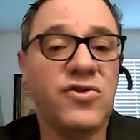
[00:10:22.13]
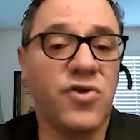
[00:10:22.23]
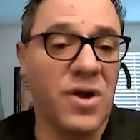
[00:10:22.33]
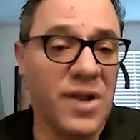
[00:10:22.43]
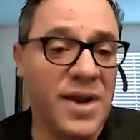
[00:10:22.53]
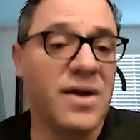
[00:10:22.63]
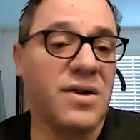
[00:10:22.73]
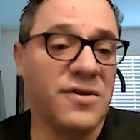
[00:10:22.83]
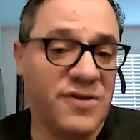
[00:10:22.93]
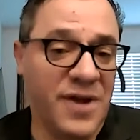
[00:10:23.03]
to
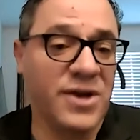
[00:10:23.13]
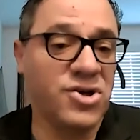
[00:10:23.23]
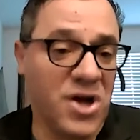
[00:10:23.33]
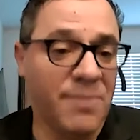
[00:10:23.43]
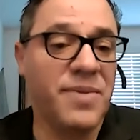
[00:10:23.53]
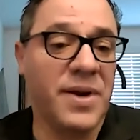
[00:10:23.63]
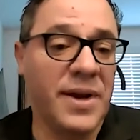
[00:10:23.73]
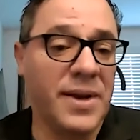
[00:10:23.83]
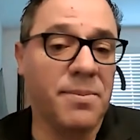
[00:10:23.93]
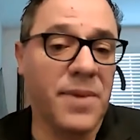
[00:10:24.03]
clinical stage
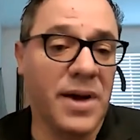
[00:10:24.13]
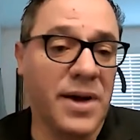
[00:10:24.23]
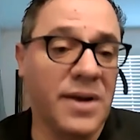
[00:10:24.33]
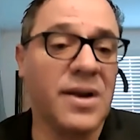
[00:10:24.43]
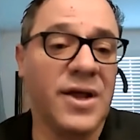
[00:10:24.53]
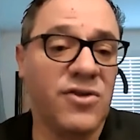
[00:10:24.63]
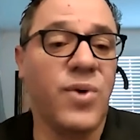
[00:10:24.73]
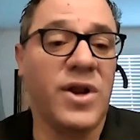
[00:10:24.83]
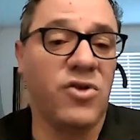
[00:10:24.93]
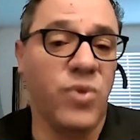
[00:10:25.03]
company in late
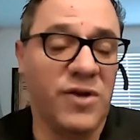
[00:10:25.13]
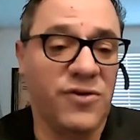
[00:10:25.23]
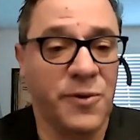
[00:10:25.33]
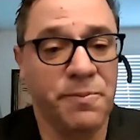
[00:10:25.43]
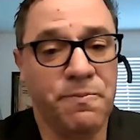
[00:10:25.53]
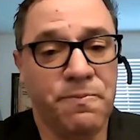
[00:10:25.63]
2022.